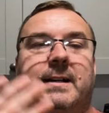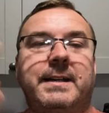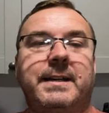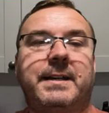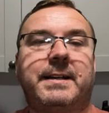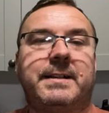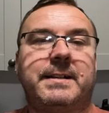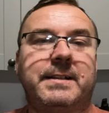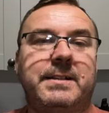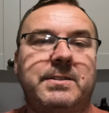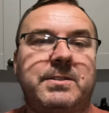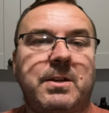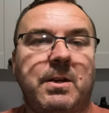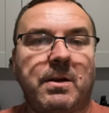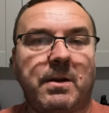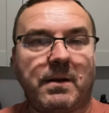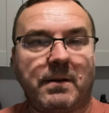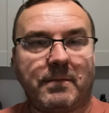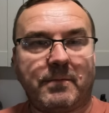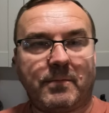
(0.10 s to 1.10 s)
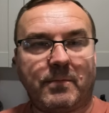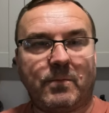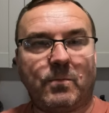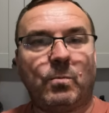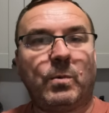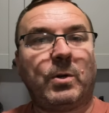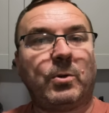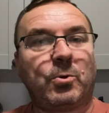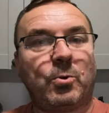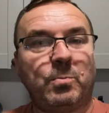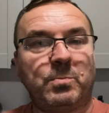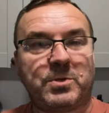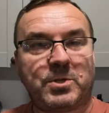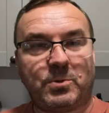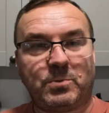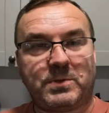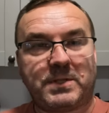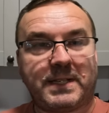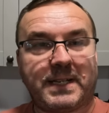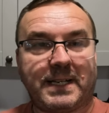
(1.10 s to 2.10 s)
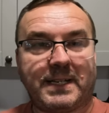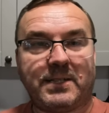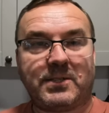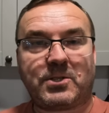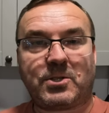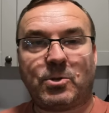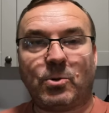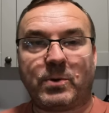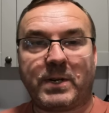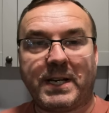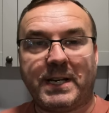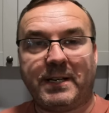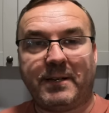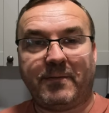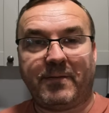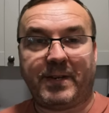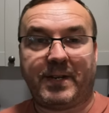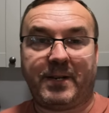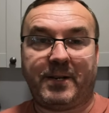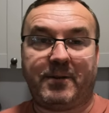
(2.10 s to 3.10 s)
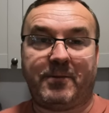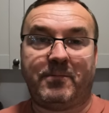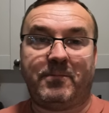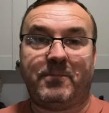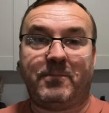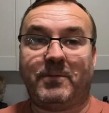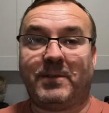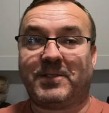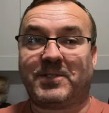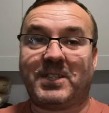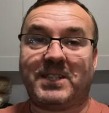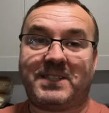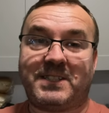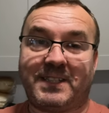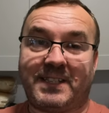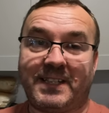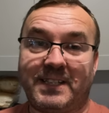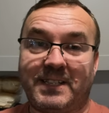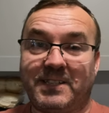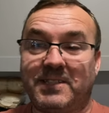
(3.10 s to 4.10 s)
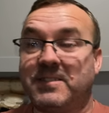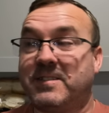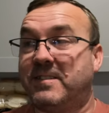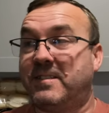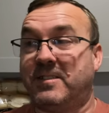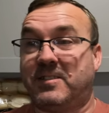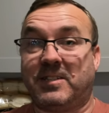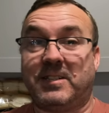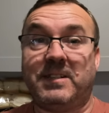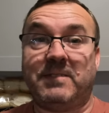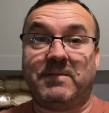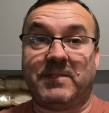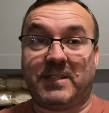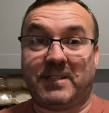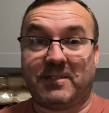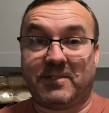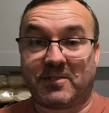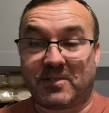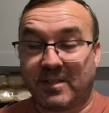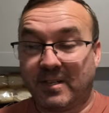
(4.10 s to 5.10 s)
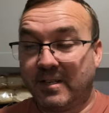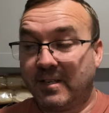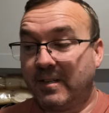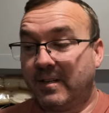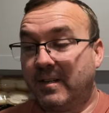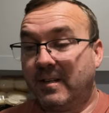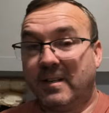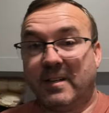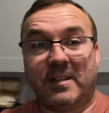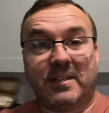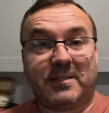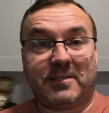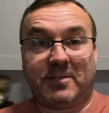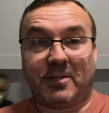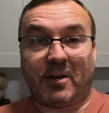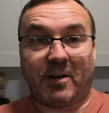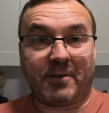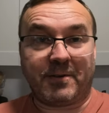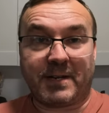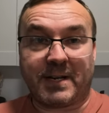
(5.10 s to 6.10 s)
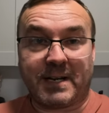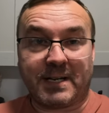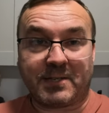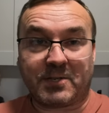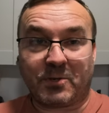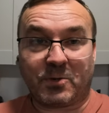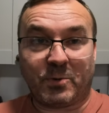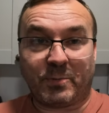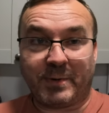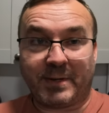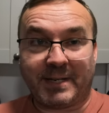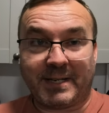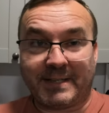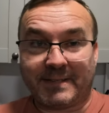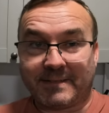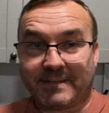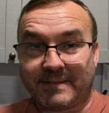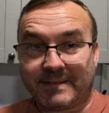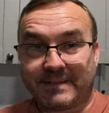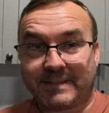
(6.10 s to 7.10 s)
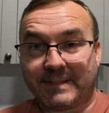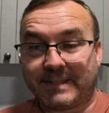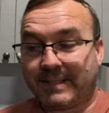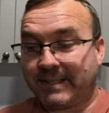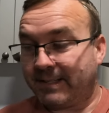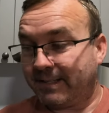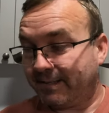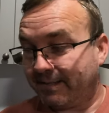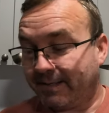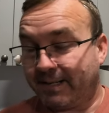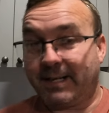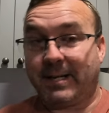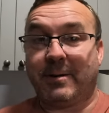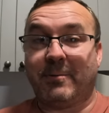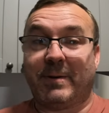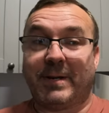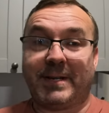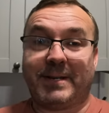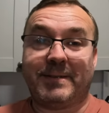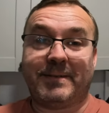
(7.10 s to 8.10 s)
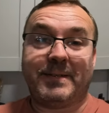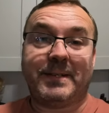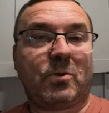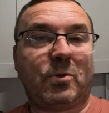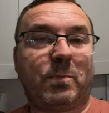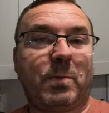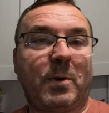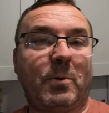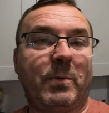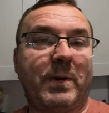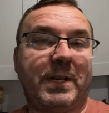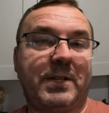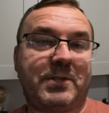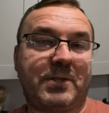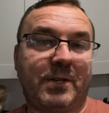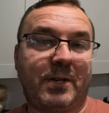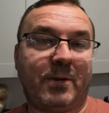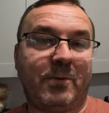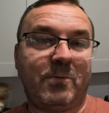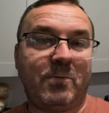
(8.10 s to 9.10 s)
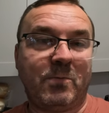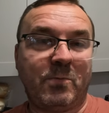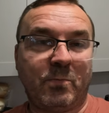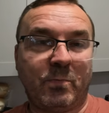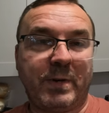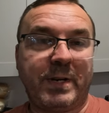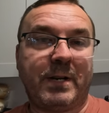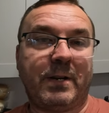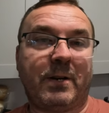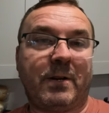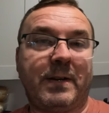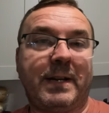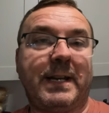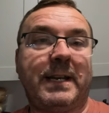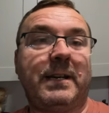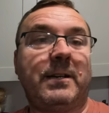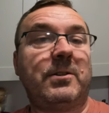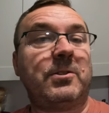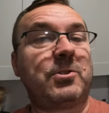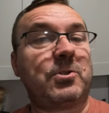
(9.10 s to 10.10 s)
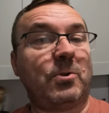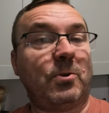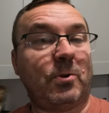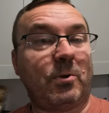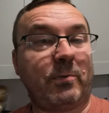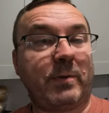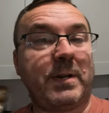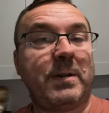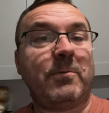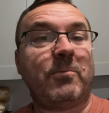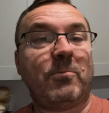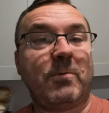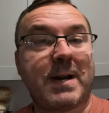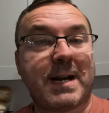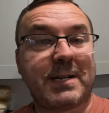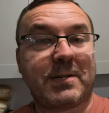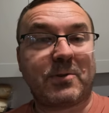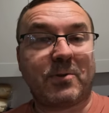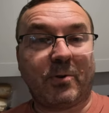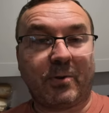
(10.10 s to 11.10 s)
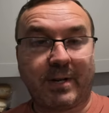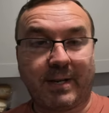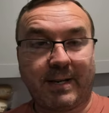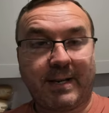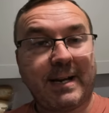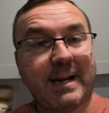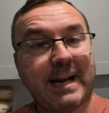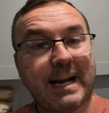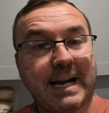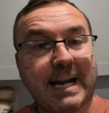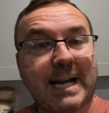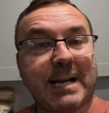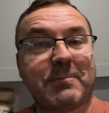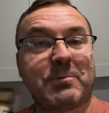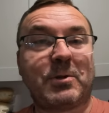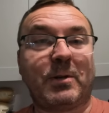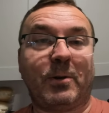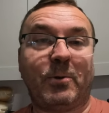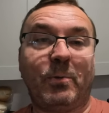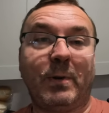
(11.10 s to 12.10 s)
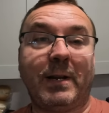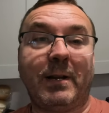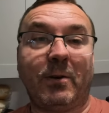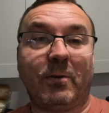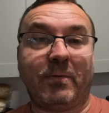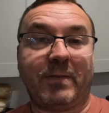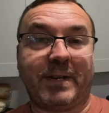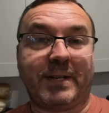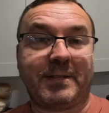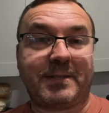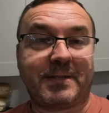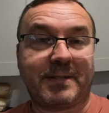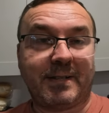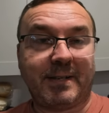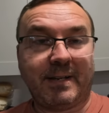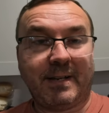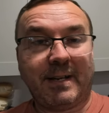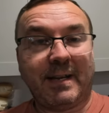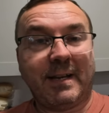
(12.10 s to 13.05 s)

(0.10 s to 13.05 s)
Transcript: Hi guys, welcome to today's cooking video. Well, I say today's, this evening's. Dark nights are coming in, aren't they? Anyway, a couple of weeks ago, we got a Cosori rice cooker. Absolutely love it.